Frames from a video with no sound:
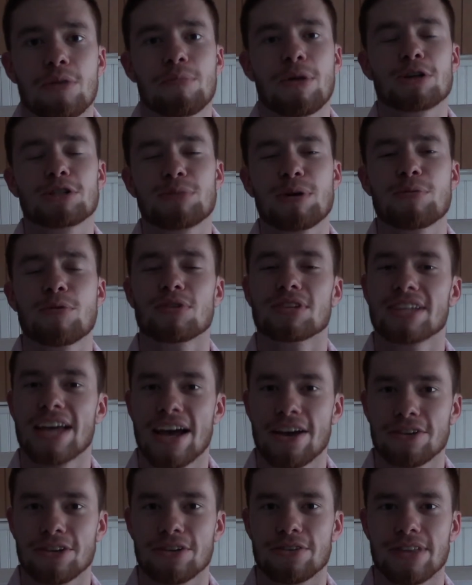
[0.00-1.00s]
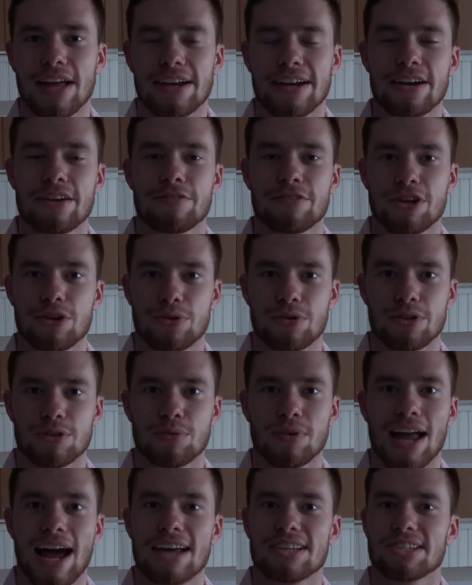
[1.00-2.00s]
Most people will tell you that interviewers
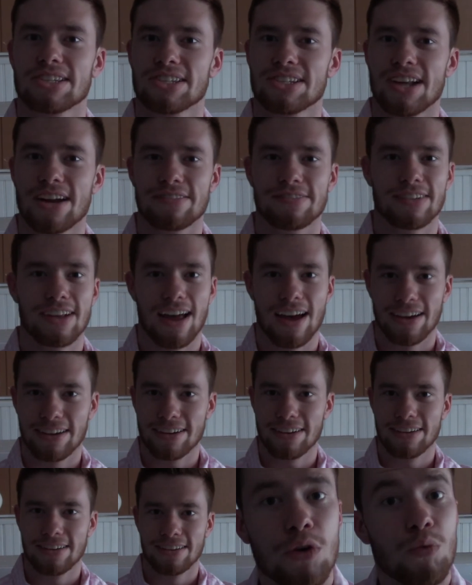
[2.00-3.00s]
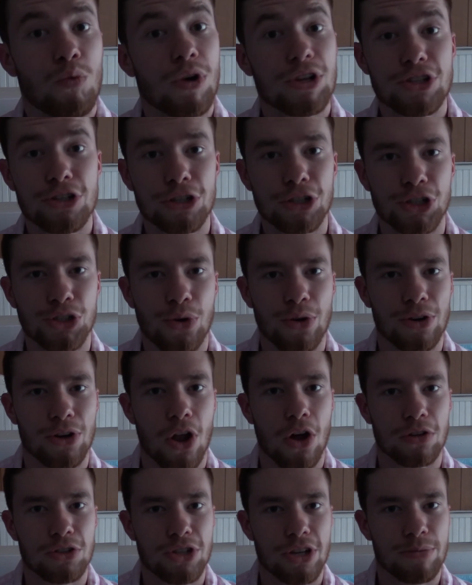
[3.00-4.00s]
will ask stuff like, what's your short and
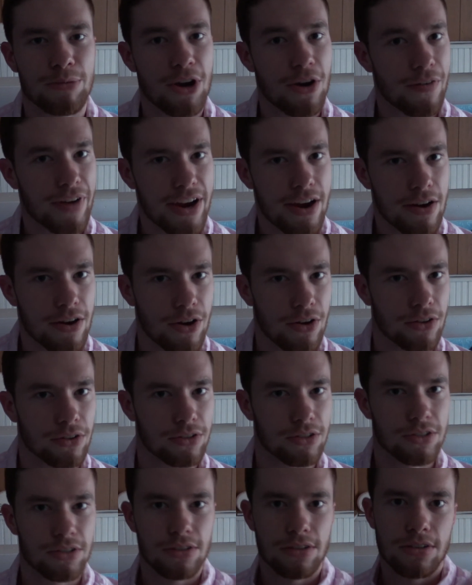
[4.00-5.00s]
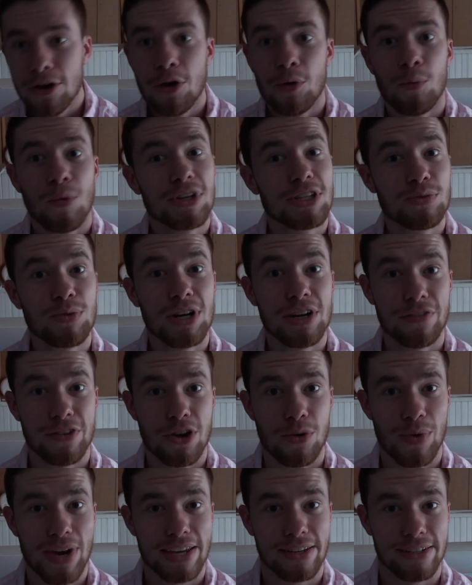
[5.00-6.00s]
long-term career goals? What's one of
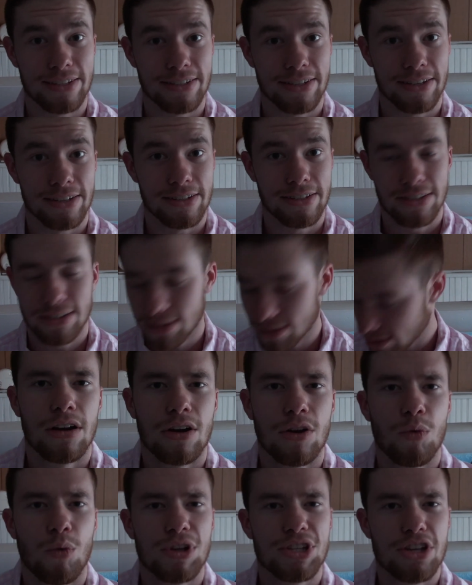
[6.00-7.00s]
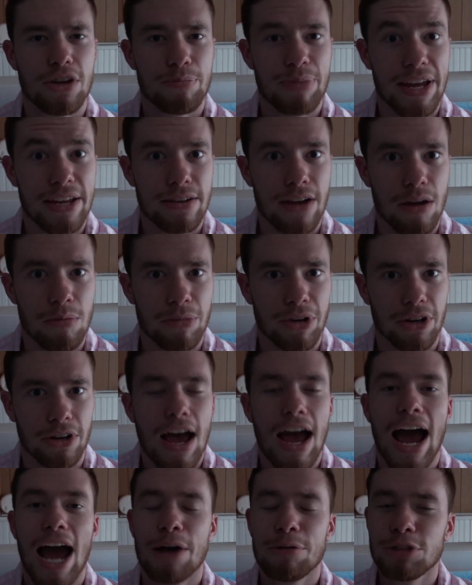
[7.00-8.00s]
your weaknesses? What's your PIN number?
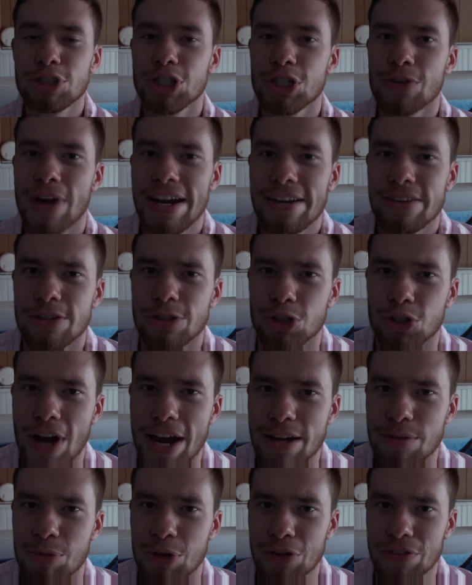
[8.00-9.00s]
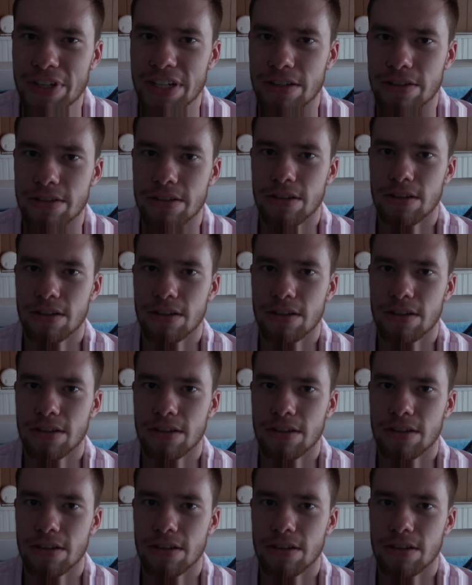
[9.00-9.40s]
How would you rank the Shrek movies?